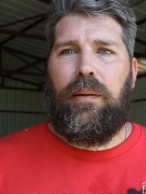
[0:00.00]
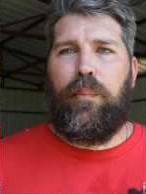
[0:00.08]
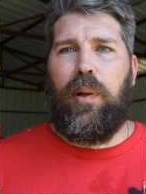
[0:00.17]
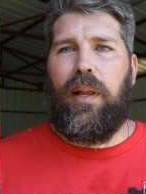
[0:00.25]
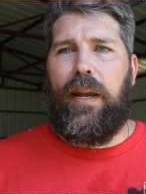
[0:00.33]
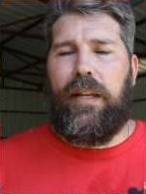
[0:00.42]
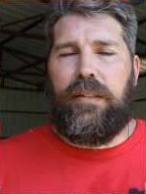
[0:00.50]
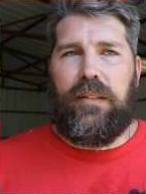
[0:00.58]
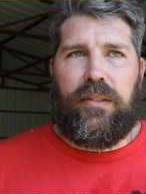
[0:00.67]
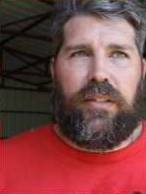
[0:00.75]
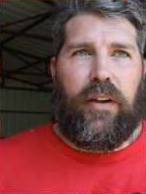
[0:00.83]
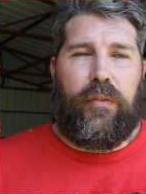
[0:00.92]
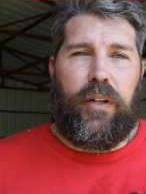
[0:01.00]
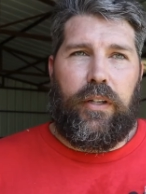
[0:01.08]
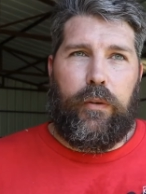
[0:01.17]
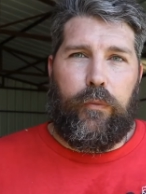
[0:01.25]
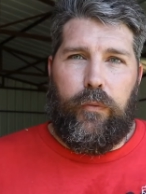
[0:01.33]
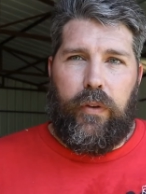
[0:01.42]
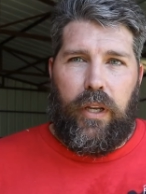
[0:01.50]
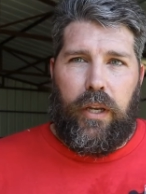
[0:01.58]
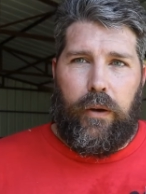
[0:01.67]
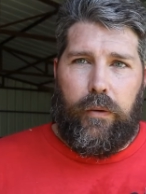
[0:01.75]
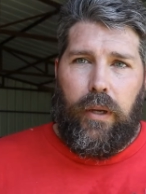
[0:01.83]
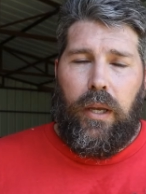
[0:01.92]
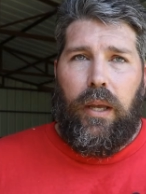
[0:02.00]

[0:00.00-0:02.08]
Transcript: plans and stuff in a different video.